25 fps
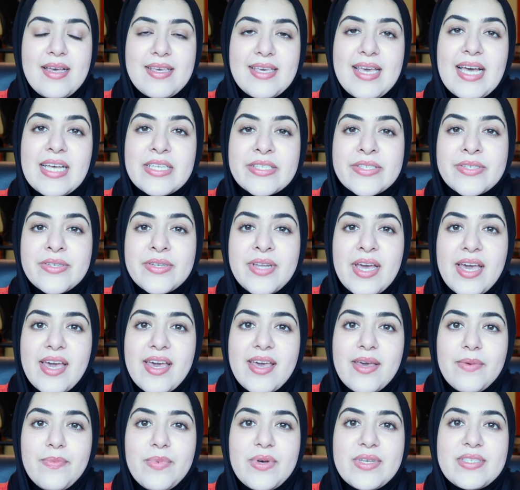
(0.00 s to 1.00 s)

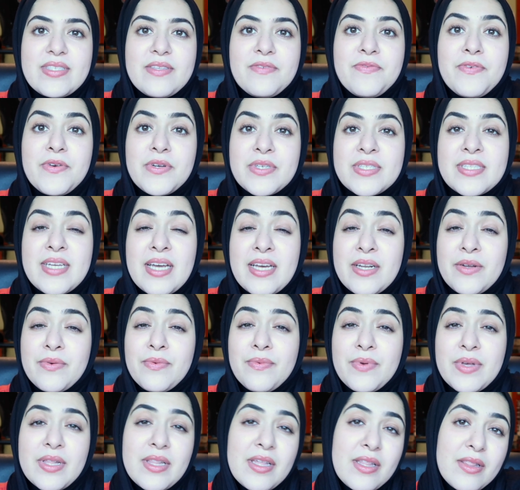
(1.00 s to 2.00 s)
Yesterday was the first day in
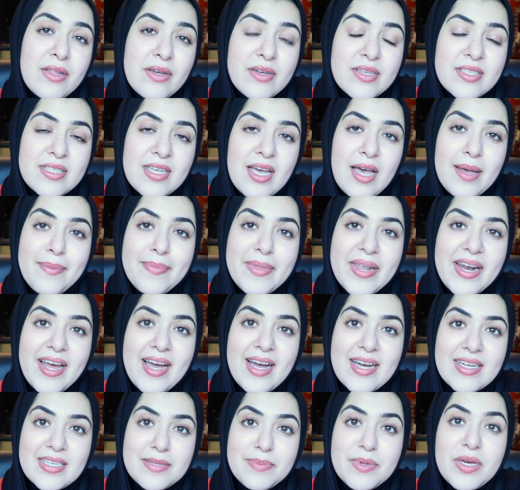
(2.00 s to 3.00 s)
a really long time that I
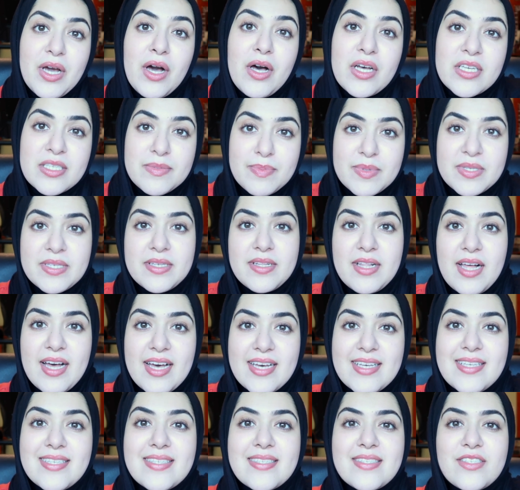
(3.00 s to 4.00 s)
had to be
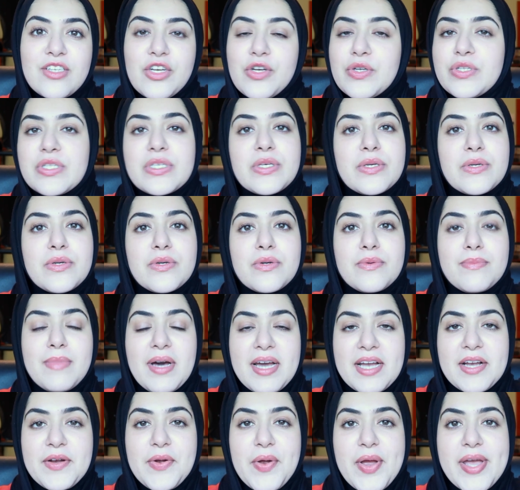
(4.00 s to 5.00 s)
hospitalized due to
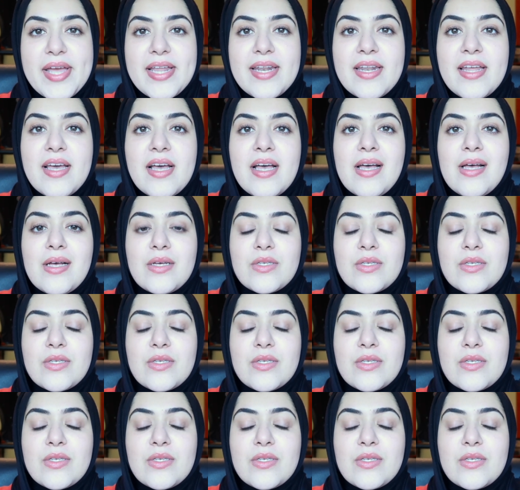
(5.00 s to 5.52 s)
migraine.